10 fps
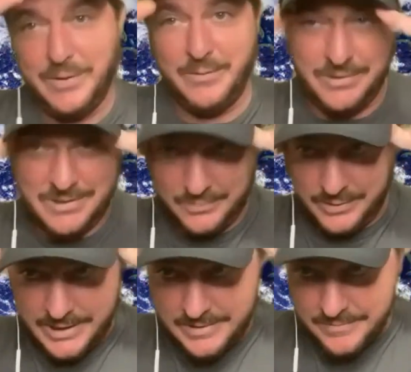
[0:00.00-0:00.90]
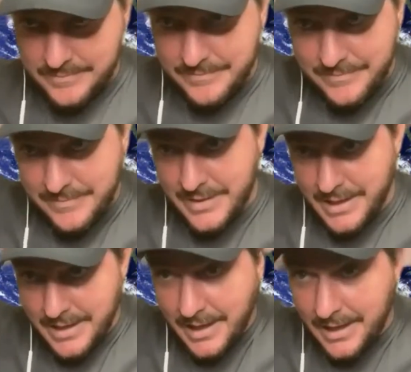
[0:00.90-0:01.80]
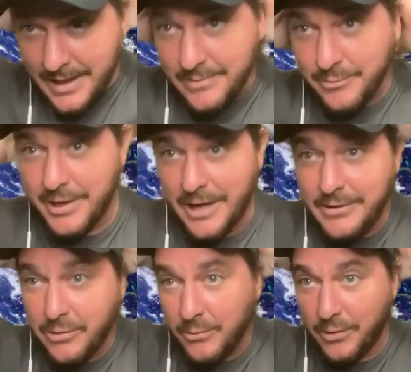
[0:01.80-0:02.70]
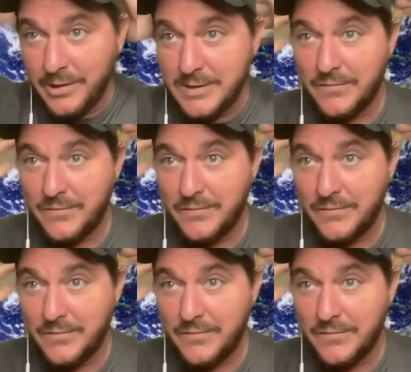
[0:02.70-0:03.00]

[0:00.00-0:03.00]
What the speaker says: people this week. And we're not doing words